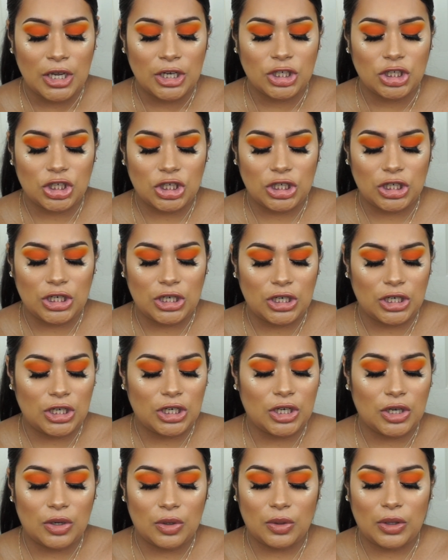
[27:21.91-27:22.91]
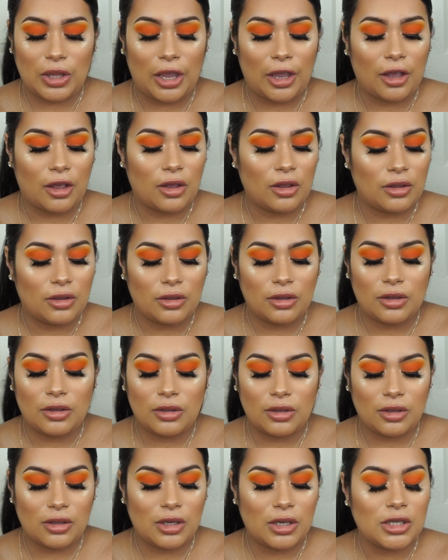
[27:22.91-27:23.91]
She, like,
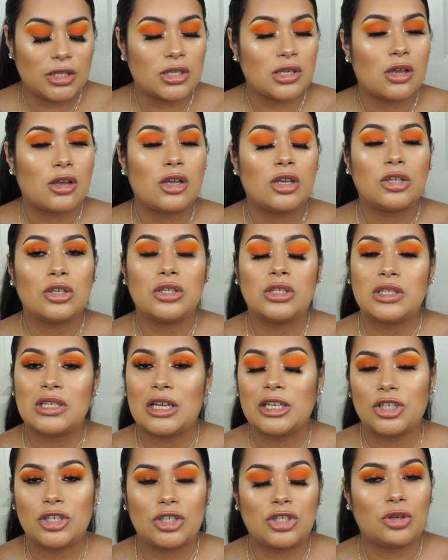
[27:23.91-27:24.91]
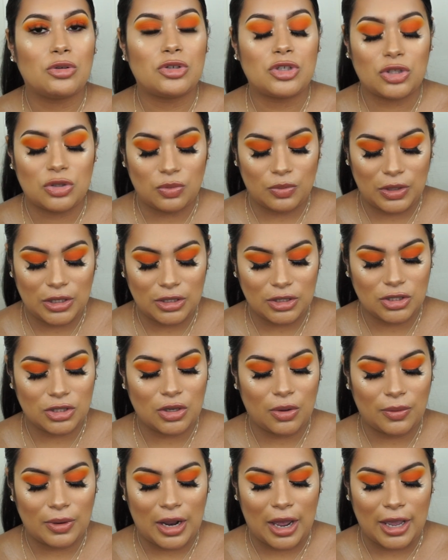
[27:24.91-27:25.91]
is so sweet,
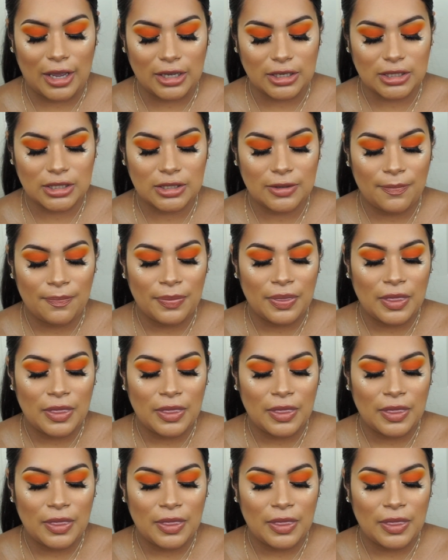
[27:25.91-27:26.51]
so nice.